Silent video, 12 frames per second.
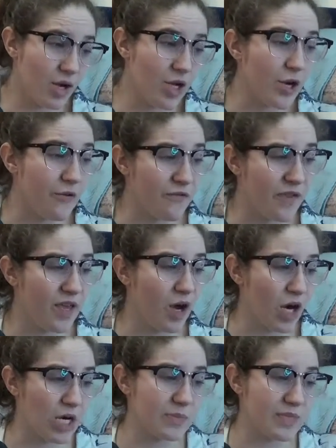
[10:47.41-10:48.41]
on your
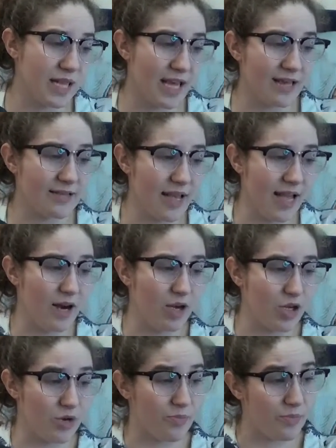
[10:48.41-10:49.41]
feet, arms, legs, and
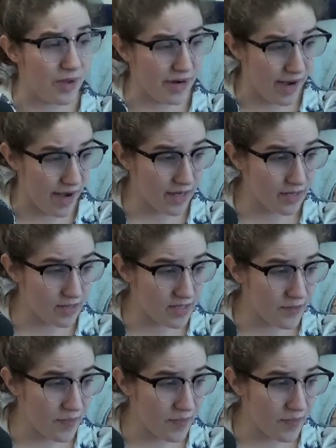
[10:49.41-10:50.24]
on your buttocks.